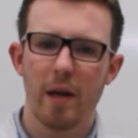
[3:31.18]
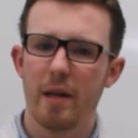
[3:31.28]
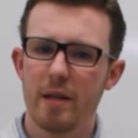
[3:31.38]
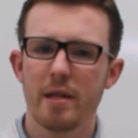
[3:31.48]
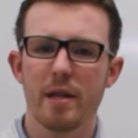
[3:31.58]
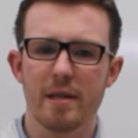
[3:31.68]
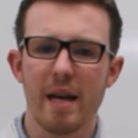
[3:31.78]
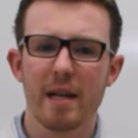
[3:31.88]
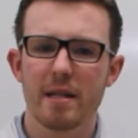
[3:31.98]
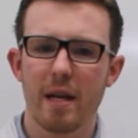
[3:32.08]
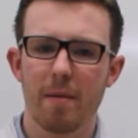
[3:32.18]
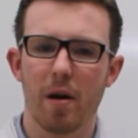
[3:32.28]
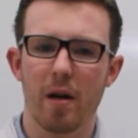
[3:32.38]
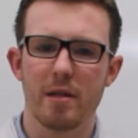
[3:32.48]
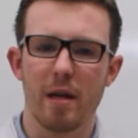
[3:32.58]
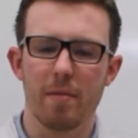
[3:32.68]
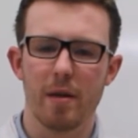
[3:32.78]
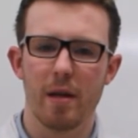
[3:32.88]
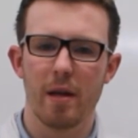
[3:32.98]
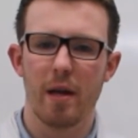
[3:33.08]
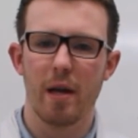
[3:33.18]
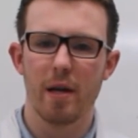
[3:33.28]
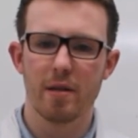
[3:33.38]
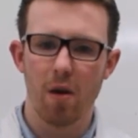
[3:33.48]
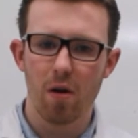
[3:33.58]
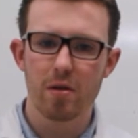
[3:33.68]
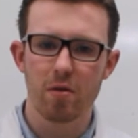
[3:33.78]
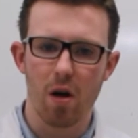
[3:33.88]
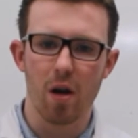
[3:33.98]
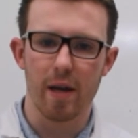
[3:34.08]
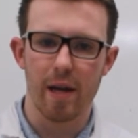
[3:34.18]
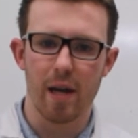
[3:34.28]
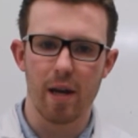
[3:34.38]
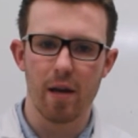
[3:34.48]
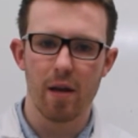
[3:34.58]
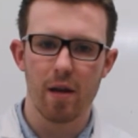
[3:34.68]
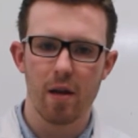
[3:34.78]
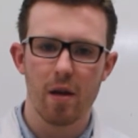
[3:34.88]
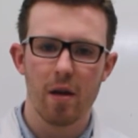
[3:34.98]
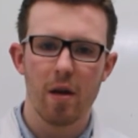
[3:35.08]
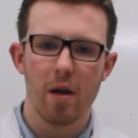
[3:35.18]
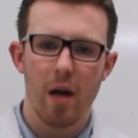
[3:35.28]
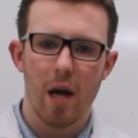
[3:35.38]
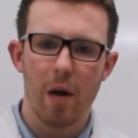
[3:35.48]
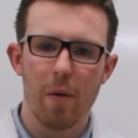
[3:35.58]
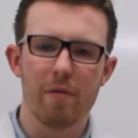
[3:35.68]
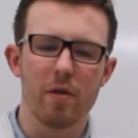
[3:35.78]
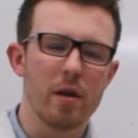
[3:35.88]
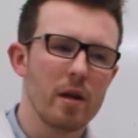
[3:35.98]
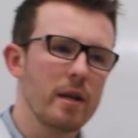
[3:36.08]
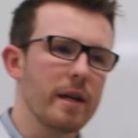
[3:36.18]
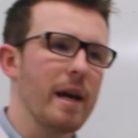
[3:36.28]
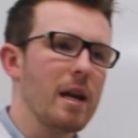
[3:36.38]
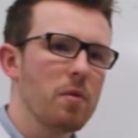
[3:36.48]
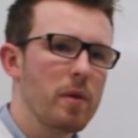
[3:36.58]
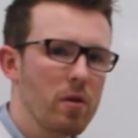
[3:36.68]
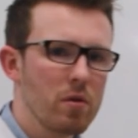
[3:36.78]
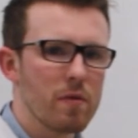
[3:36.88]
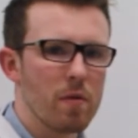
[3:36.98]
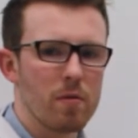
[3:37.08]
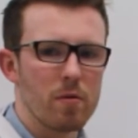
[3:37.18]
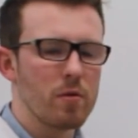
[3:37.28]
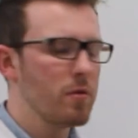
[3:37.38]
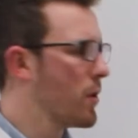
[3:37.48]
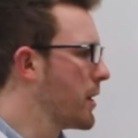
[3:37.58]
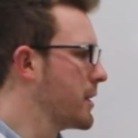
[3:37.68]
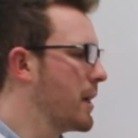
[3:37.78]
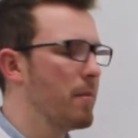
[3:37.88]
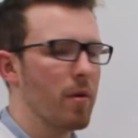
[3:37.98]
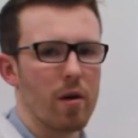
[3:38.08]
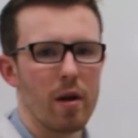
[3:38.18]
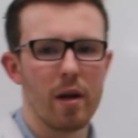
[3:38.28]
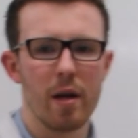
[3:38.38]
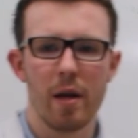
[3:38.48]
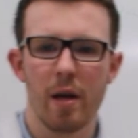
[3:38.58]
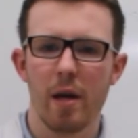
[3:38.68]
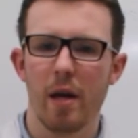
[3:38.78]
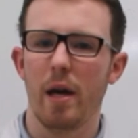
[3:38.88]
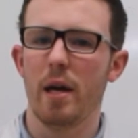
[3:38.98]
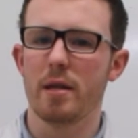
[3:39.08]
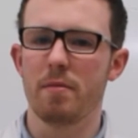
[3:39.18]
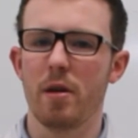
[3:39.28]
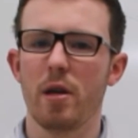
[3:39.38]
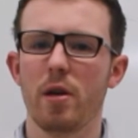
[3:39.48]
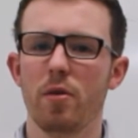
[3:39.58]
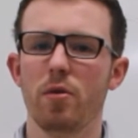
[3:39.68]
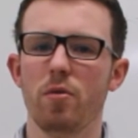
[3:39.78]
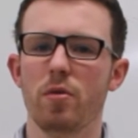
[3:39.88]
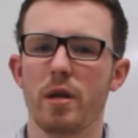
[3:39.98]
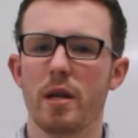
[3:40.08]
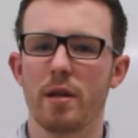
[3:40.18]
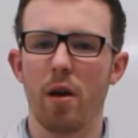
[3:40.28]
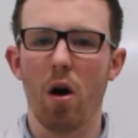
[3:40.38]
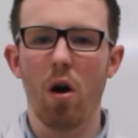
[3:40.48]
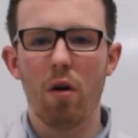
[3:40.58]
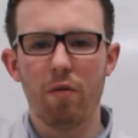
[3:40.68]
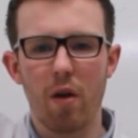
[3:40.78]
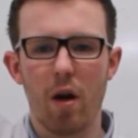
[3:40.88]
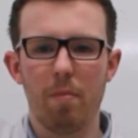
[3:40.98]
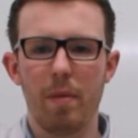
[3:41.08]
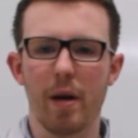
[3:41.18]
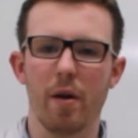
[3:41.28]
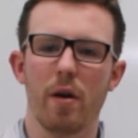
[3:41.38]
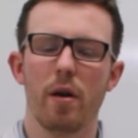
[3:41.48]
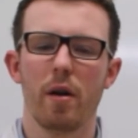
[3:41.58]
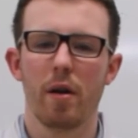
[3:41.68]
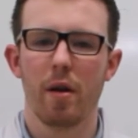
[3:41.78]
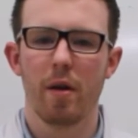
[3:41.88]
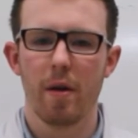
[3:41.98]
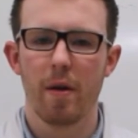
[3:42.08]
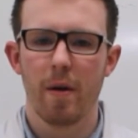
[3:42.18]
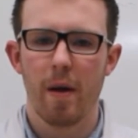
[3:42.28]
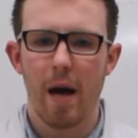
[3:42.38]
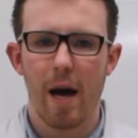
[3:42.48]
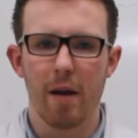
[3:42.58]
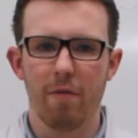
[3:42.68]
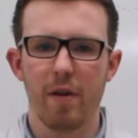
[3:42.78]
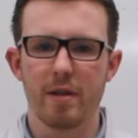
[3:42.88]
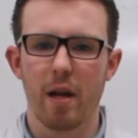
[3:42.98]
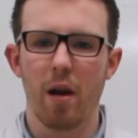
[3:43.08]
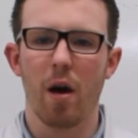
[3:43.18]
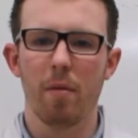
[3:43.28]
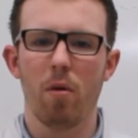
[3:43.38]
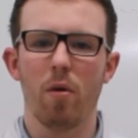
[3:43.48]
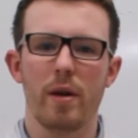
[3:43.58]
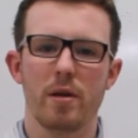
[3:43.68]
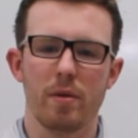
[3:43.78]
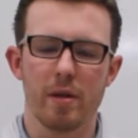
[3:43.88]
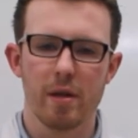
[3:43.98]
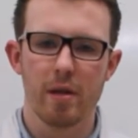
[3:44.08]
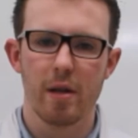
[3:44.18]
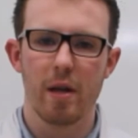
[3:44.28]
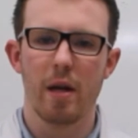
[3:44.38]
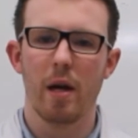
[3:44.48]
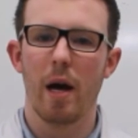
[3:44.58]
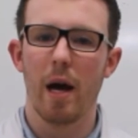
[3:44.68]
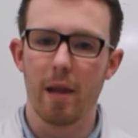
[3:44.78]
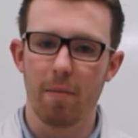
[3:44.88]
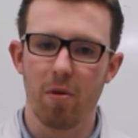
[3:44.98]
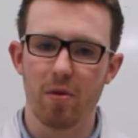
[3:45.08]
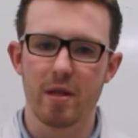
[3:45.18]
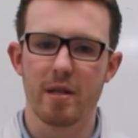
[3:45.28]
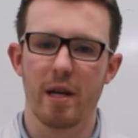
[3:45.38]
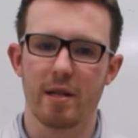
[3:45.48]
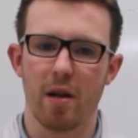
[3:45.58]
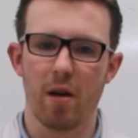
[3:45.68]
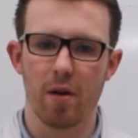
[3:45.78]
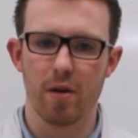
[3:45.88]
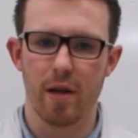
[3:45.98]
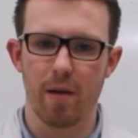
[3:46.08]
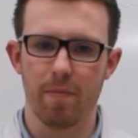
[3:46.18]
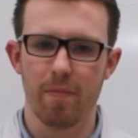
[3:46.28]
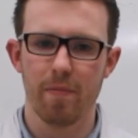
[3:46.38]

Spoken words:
This is the exact same concept. It's also called a kiln. However, the kiln we use for drying timber is huge. It's an awful lot bigger and it fits a lot more into it. And the process takes a longer time.